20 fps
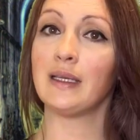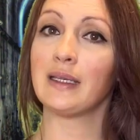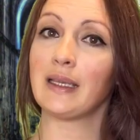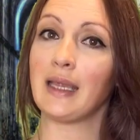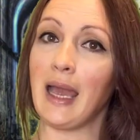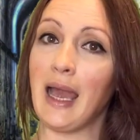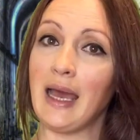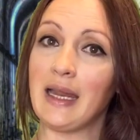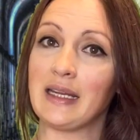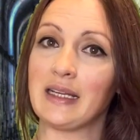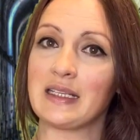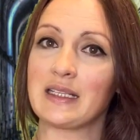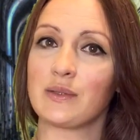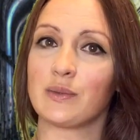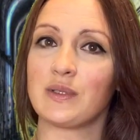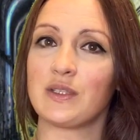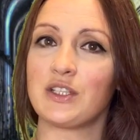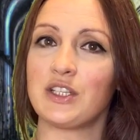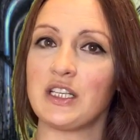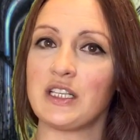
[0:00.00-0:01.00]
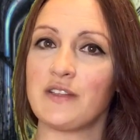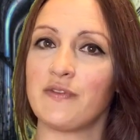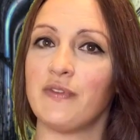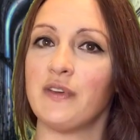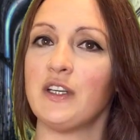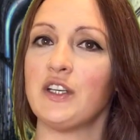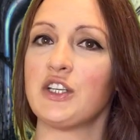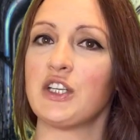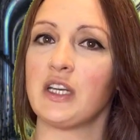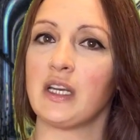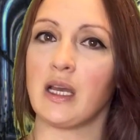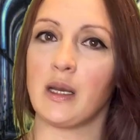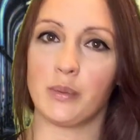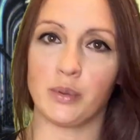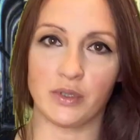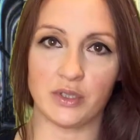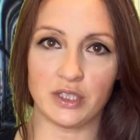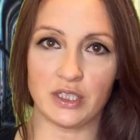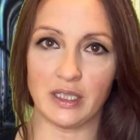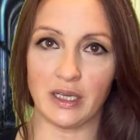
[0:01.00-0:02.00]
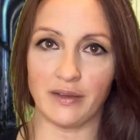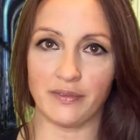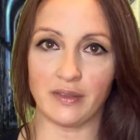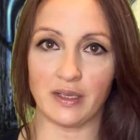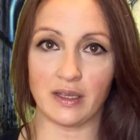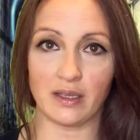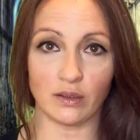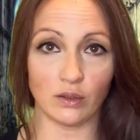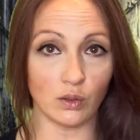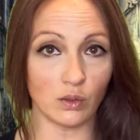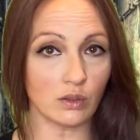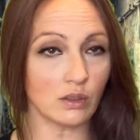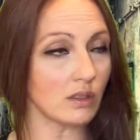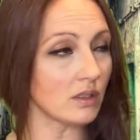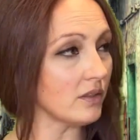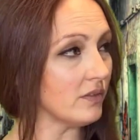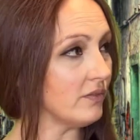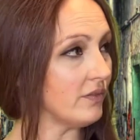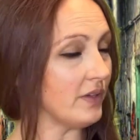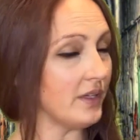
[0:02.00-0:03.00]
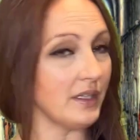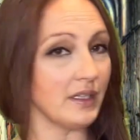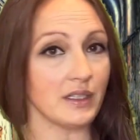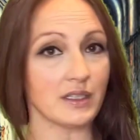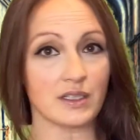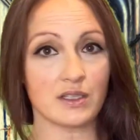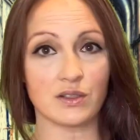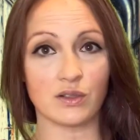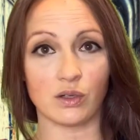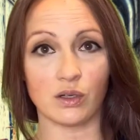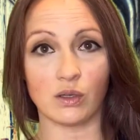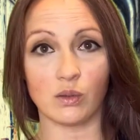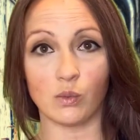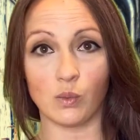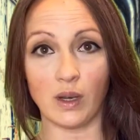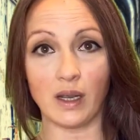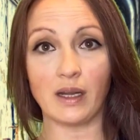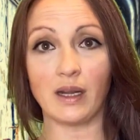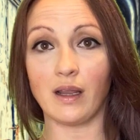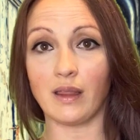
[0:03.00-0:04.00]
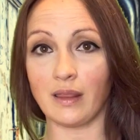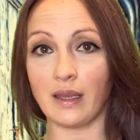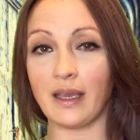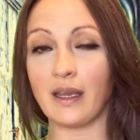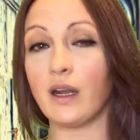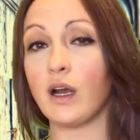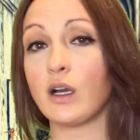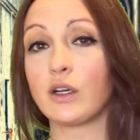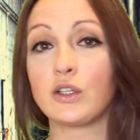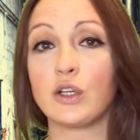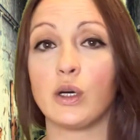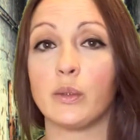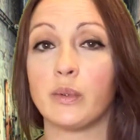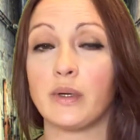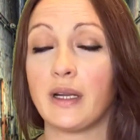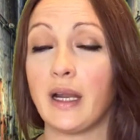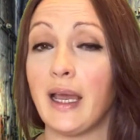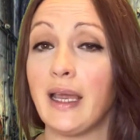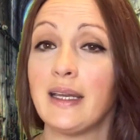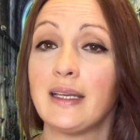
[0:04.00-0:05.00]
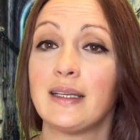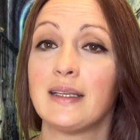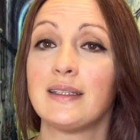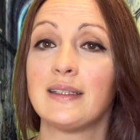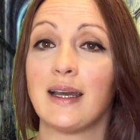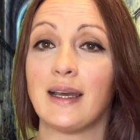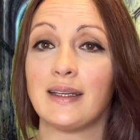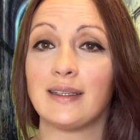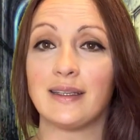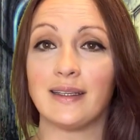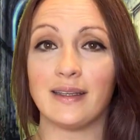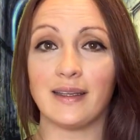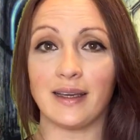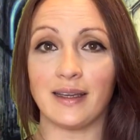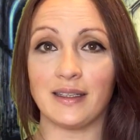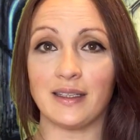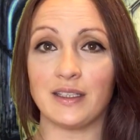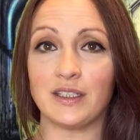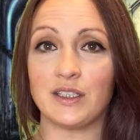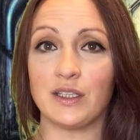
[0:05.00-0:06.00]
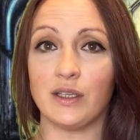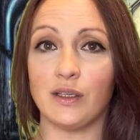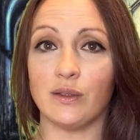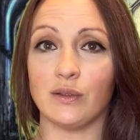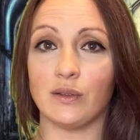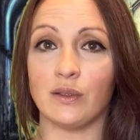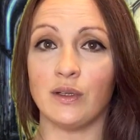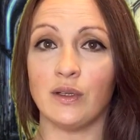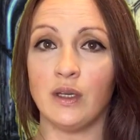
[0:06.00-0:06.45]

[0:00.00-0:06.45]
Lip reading: Candace was just finishing up her shift at the local convenience store one late October night in 1992.